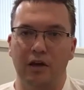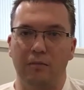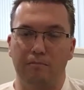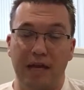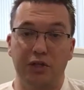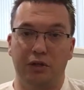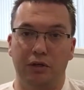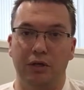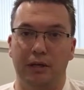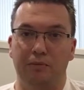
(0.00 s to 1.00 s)
Make sure that
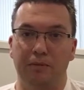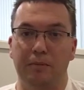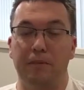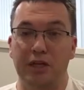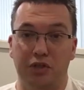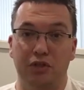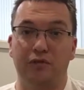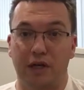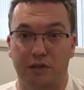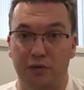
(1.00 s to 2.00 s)
you can implement, make sure
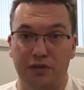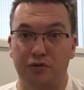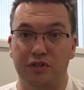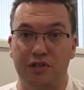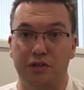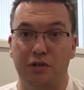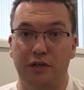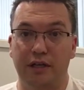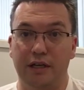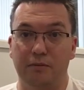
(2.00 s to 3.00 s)
you've got the resources
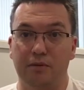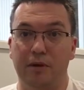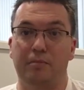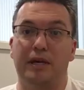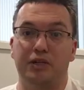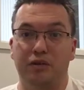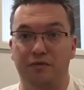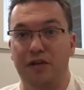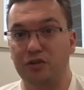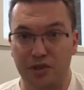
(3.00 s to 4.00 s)
internally to implement, make sure the
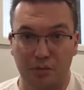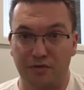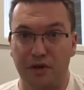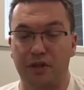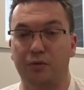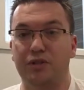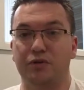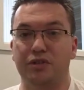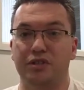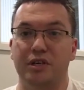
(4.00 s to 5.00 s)
vendor's going to provide the
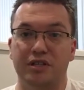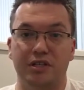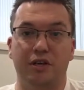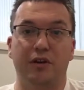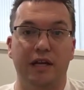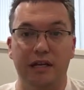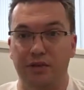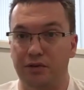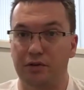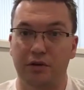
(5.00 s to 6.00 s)
resources necessary, and any
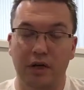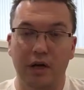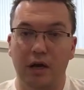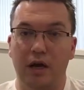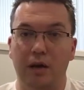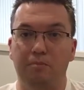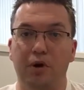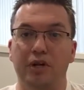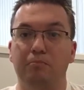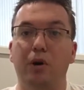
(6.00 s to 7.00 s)
third
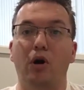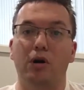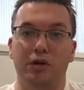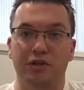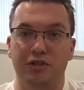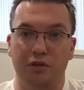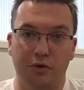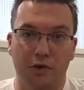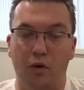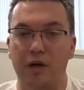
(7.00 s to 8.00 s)
party partners that are
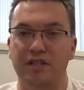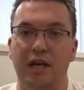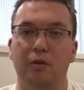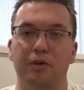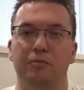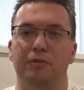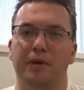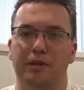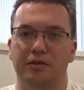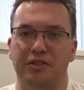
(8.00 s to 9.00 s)
required to help
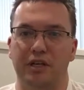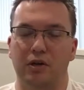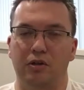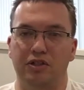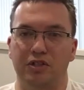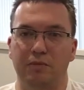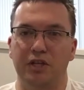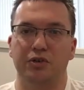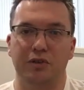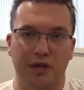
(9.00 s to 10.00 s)
implement those technologies, make
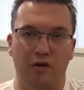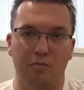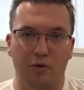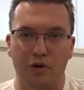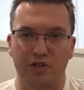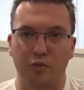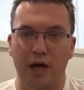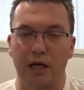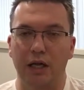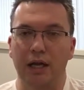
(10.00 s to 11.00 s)
sure they're on board as
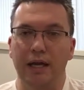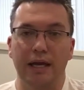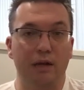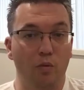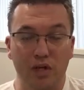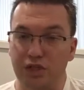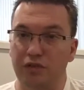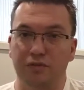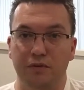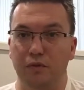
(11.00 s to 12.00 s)
well. And then once
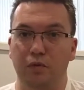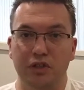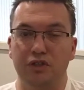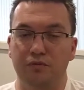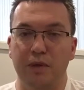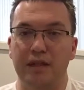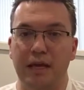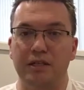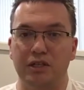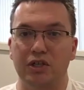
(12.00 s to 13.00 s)
you've made
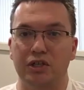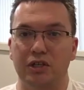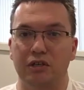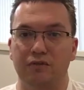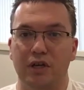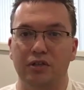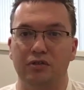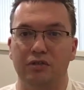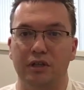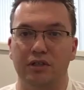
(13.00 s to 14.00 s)
that decision and you've done your
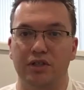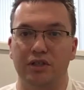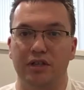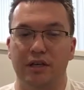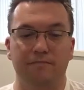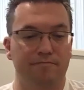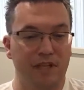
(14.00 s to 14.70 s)
due diligence, then